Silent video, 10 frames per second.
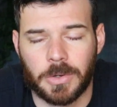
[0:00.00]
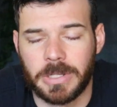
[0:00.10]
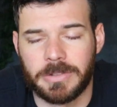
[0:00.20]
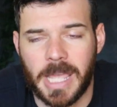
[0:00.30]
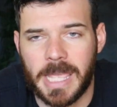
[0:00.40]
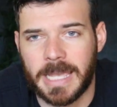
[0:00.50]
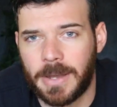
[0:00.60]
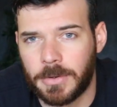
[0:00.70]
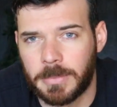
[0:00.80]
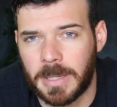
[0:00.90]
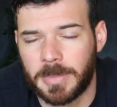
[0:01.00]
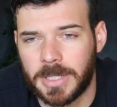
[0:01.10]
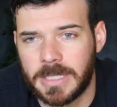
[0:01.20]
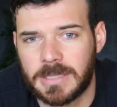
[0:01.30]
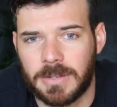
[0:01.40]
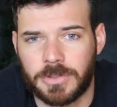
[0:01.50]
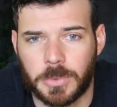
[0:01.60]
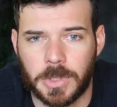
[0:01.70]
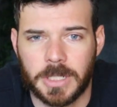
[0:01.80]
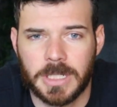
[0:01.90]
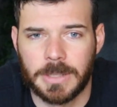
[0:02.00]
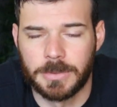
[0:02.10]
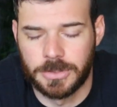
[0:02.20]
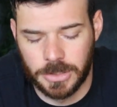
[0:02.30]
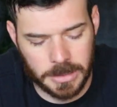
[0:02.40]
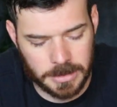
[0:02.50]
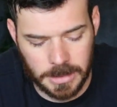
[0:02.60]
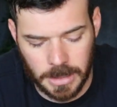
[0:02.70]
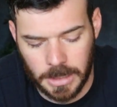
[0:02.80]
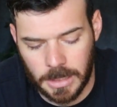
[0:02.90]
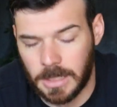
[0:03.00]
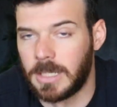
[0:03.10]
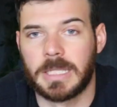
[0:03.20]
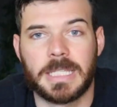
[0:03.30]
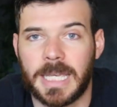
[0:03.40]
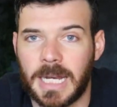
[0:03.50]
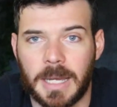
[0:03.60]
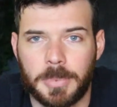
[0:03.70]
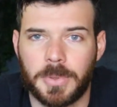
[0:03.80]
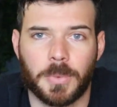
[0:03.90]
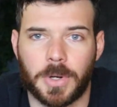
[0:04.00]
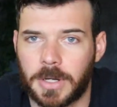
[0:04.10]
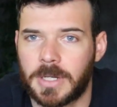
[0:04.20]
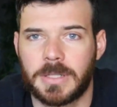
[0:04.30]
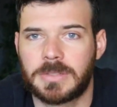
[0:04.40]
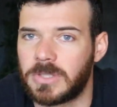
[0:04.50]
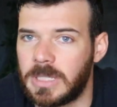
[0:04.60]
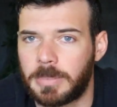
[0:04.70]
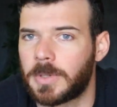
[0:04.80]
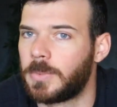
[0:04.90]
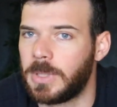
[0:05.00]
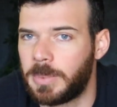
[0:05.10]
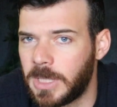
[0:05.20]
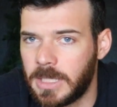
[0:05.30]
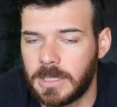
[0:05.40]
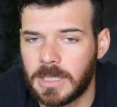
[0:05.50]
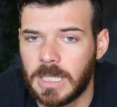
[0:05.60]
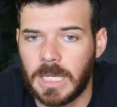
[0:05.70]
or even hang out with my buddies after work. It was just get up, work, sleep, repeat.